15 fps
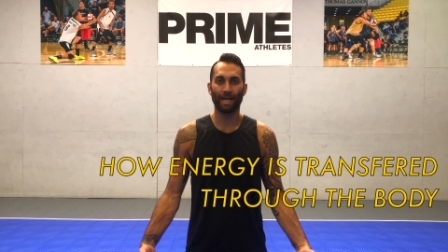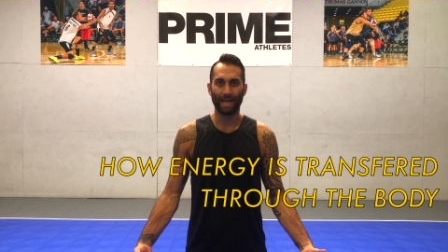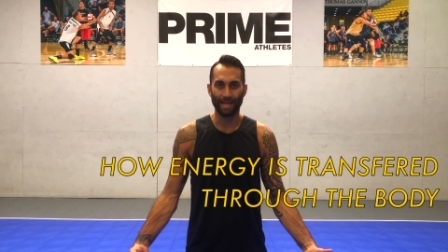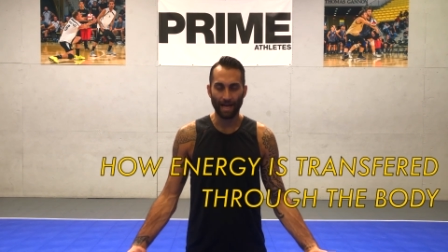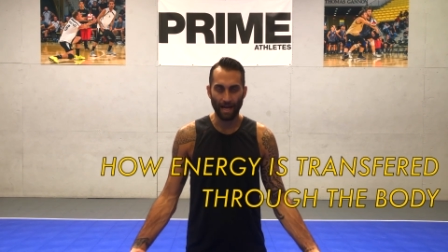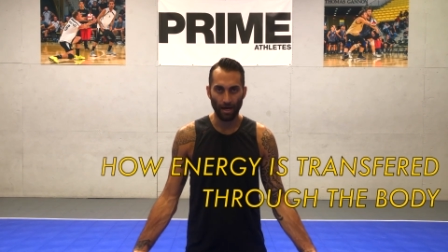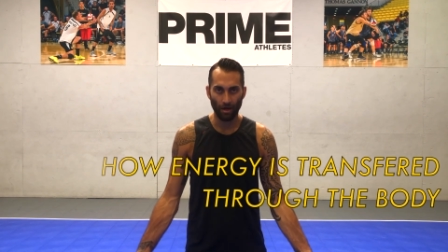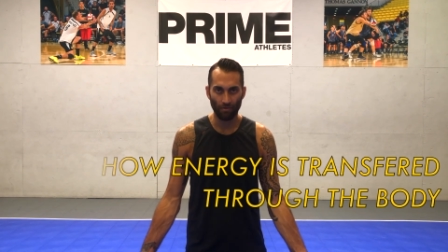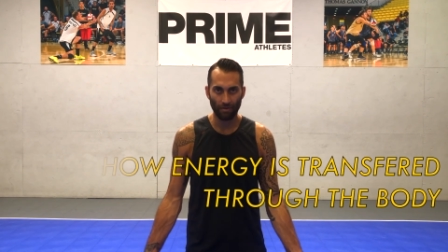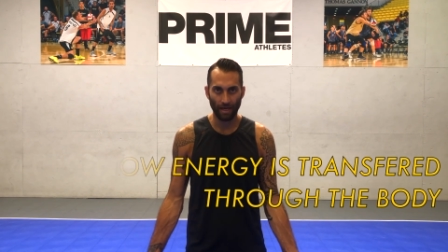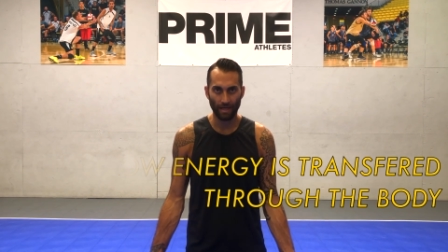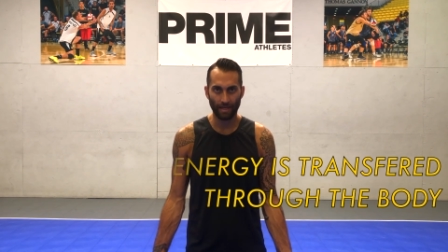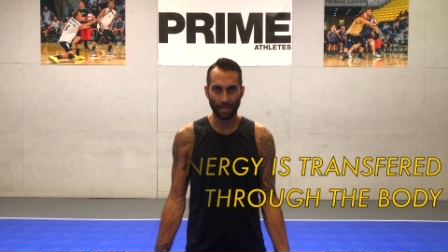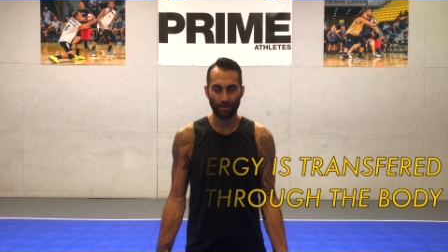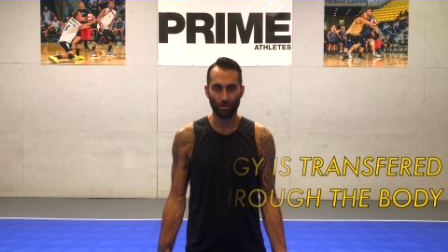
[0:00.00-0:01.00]
and how
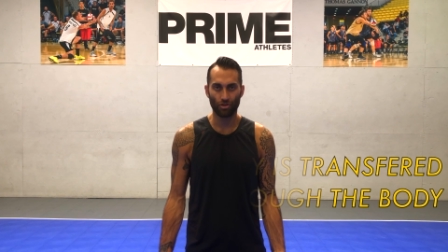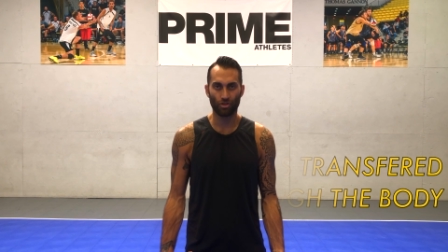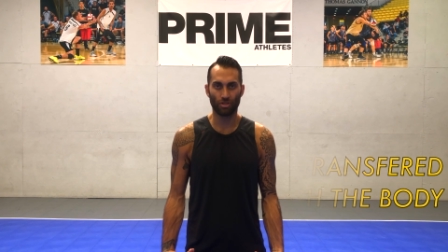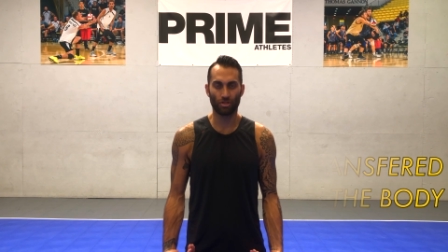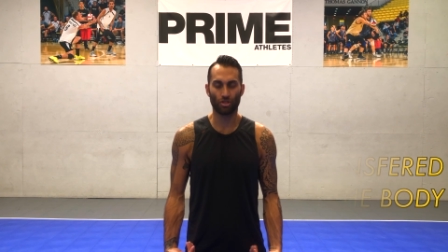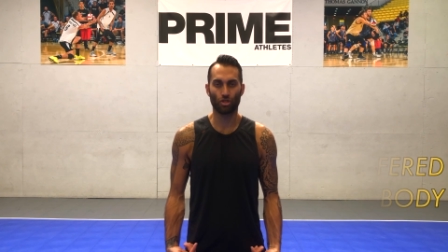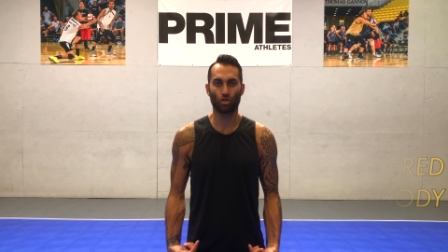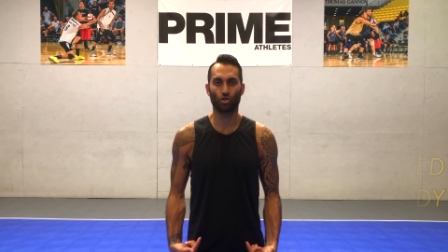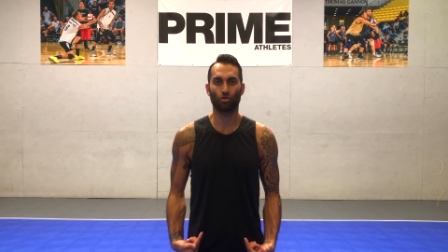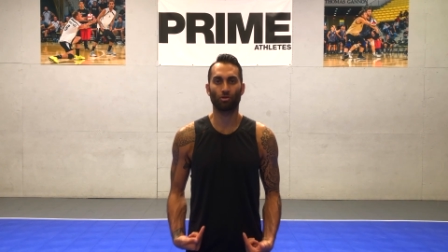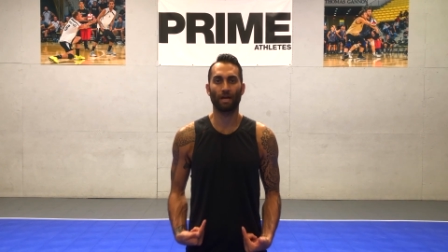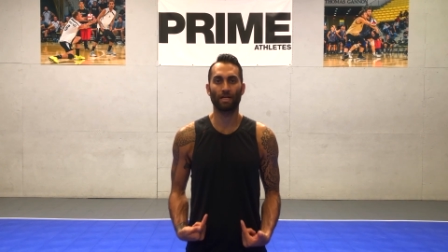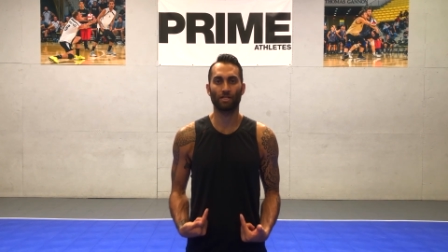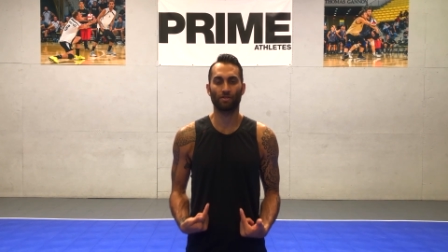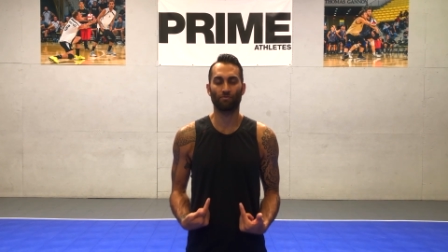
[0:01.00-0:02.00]
that energy is
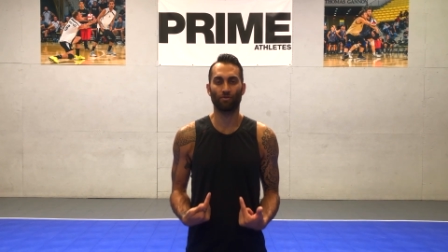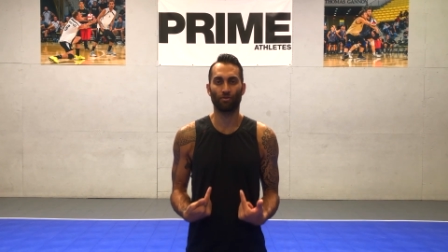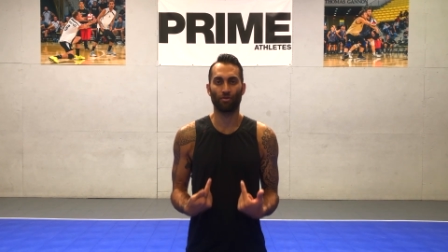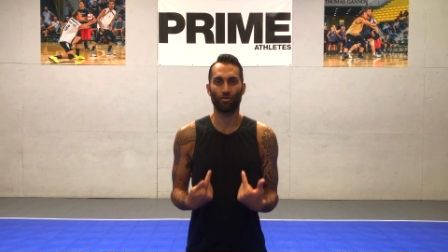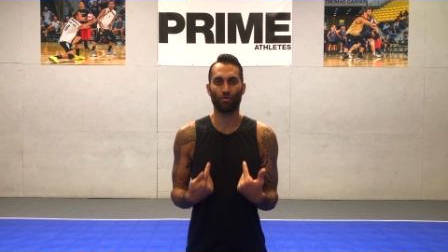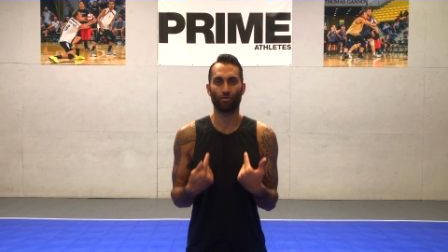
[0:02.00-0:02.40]
transferred